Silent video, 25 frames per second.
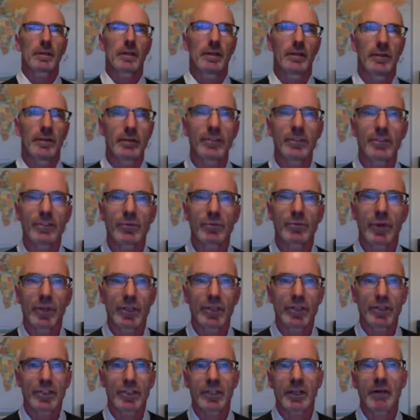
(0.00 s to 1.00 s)
This is where
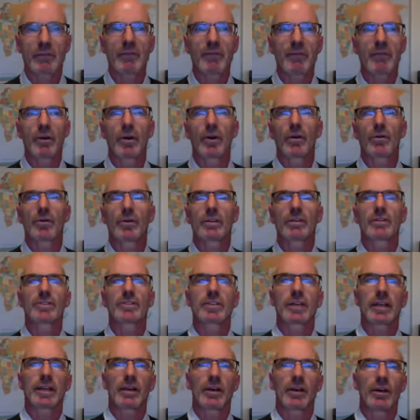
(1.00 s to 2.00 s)
you step forward and you
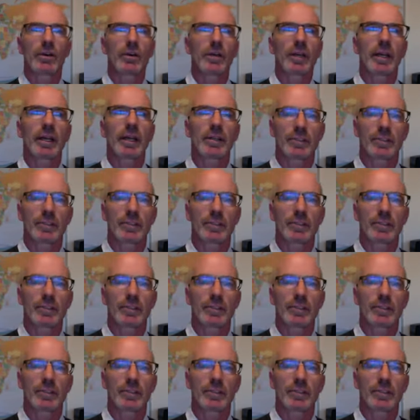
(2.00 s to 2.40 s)
say, okay,